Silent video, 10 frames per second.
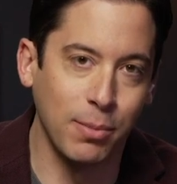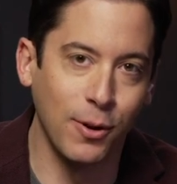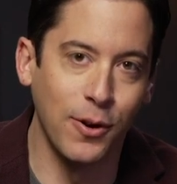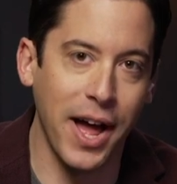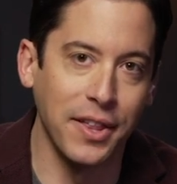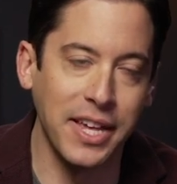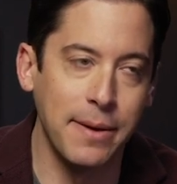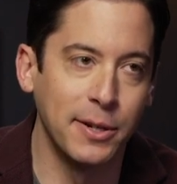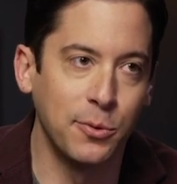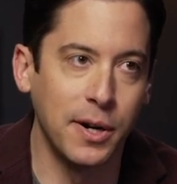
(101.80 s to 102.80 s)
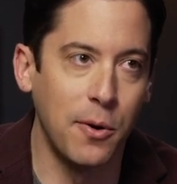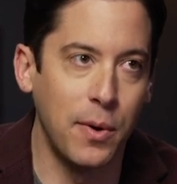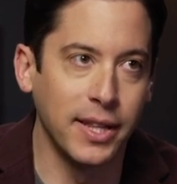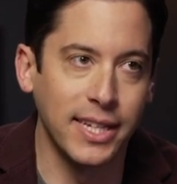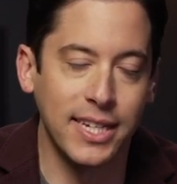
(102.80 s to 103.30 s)
blurred out the image. We don't
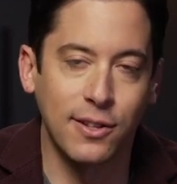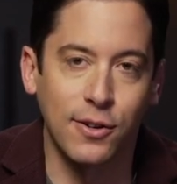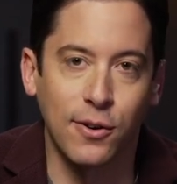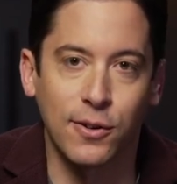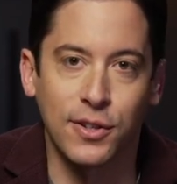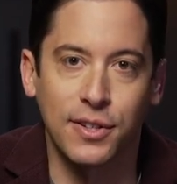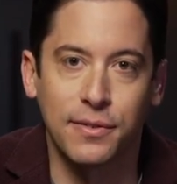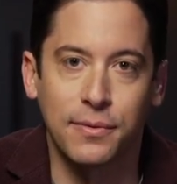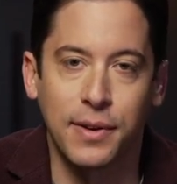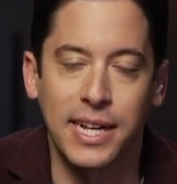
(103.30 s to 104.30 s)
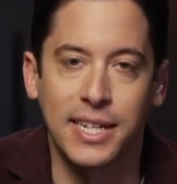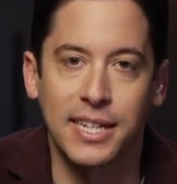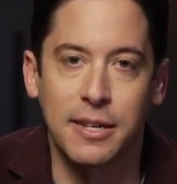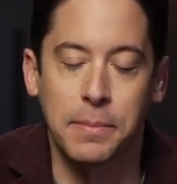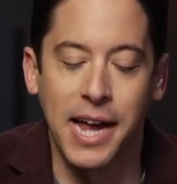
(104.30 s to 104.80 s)
want these little girls'
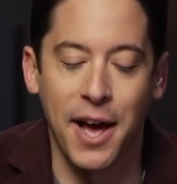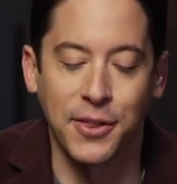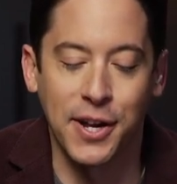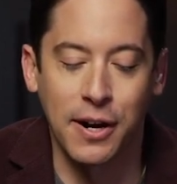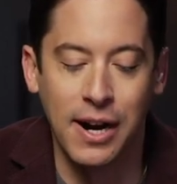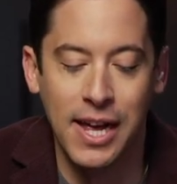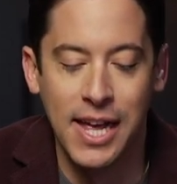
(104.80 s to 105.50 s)
faces to be out there.